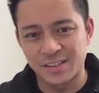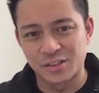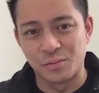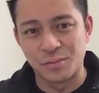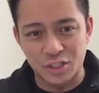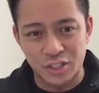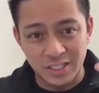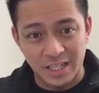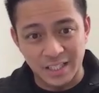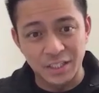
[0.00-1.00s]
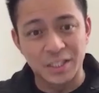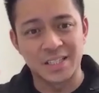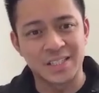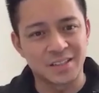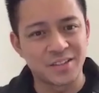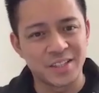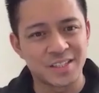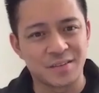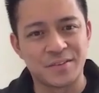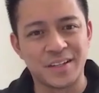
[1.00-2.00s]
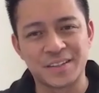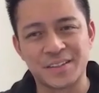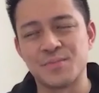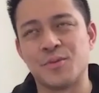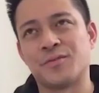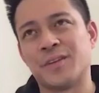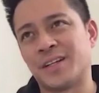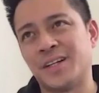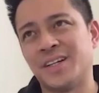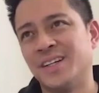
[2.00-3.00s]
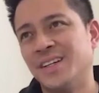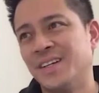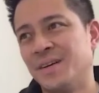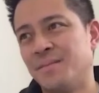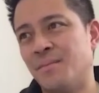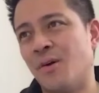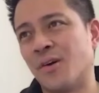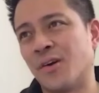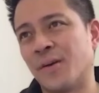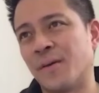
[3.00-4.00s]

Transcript: So much things I can dissect to this. I feel like this more of like a more